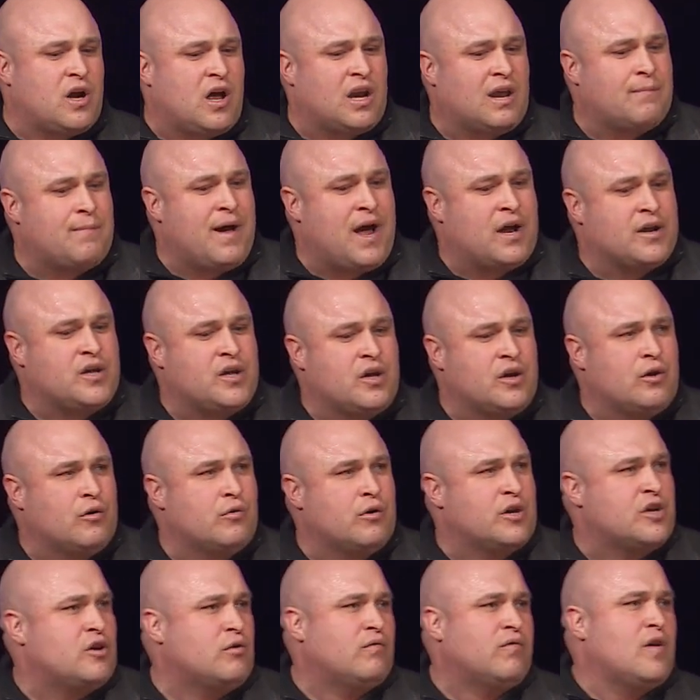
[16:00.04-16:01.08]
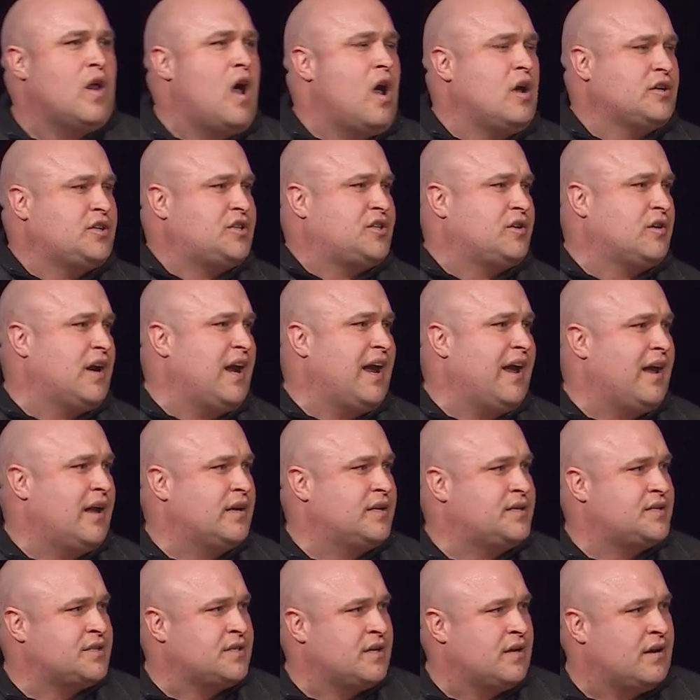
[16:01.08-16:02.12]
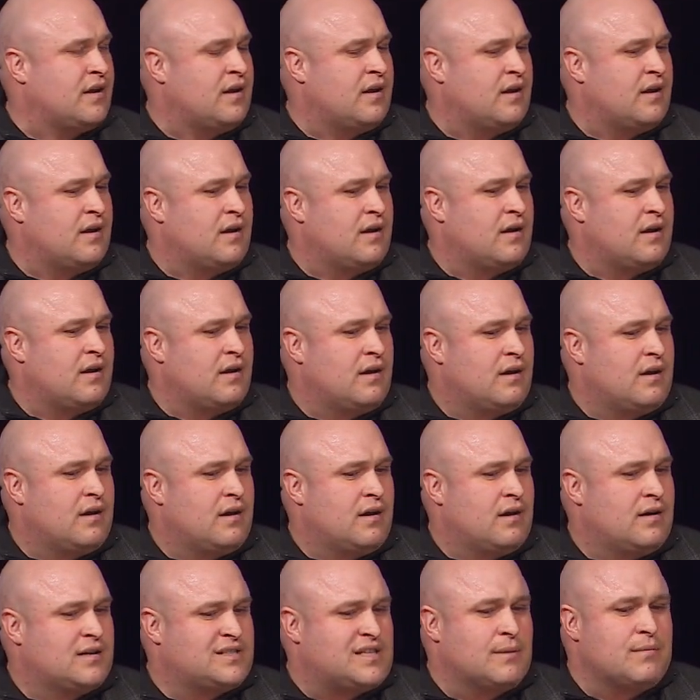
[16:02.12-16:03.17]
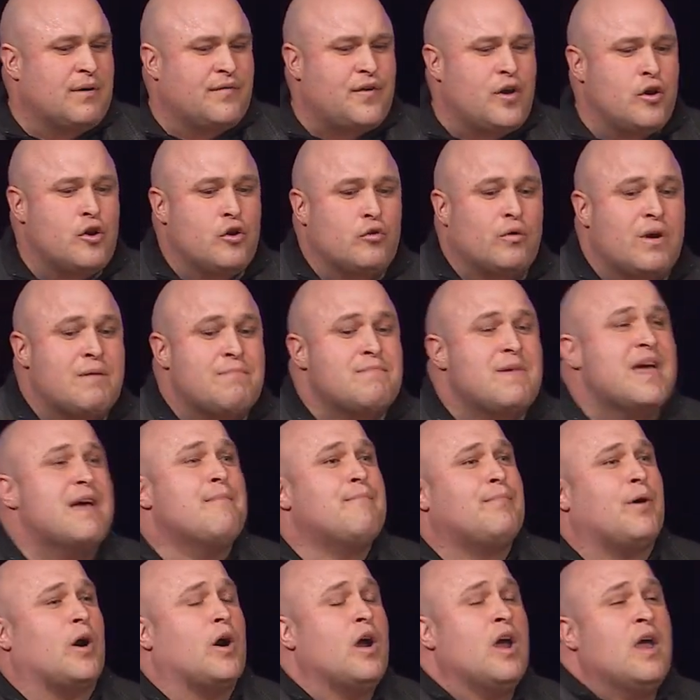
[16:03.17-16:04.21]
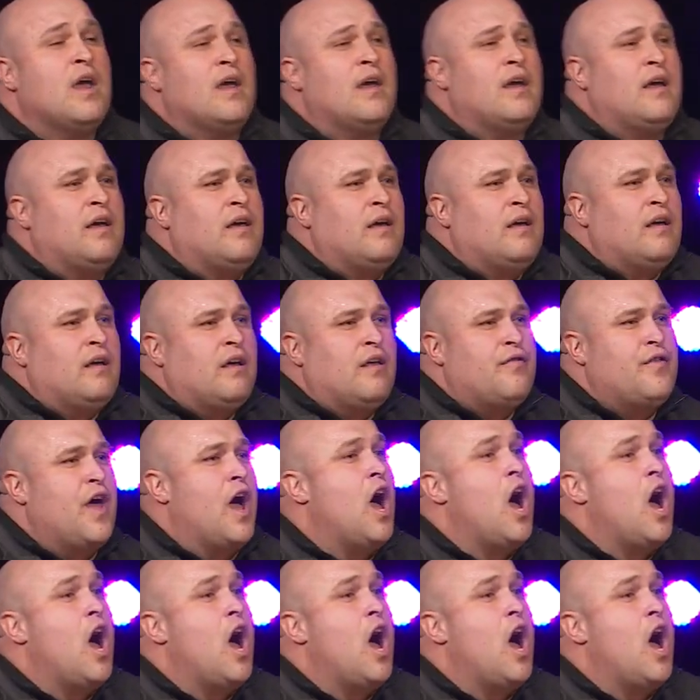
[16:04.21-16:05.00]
all about you. You've lost your edge. Some of you remember the